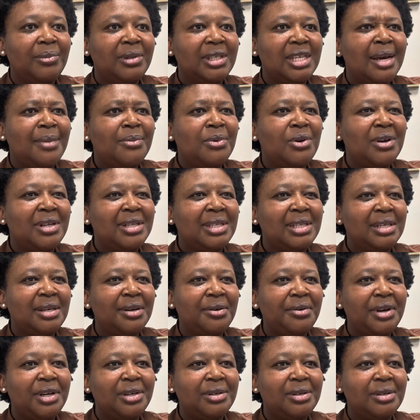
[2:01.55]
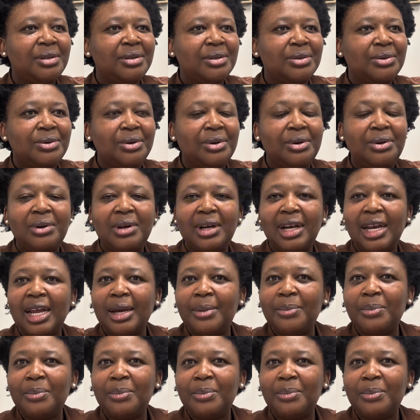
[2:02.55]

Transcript: Some considerations could look like